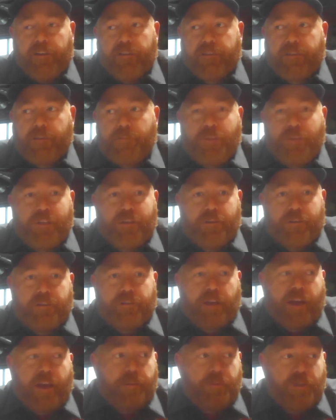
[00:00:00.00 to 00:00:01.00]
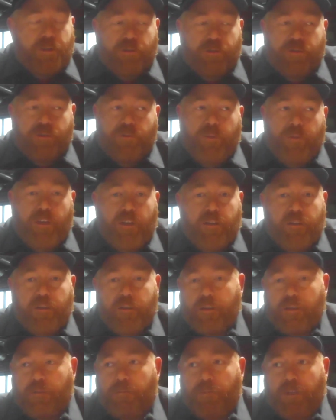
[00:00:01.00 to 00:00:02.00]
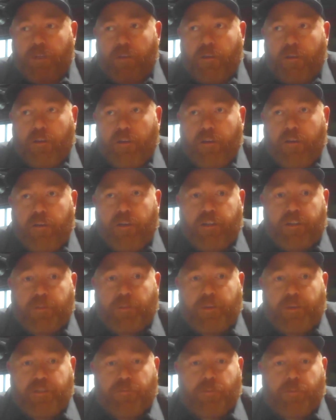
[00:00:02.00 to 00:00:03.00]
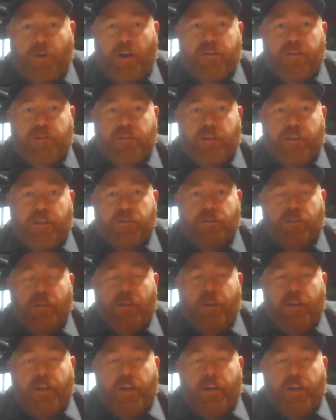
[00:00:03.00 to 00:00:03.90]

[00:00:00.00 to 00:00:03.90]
can be a time consuming, can be an expensive process.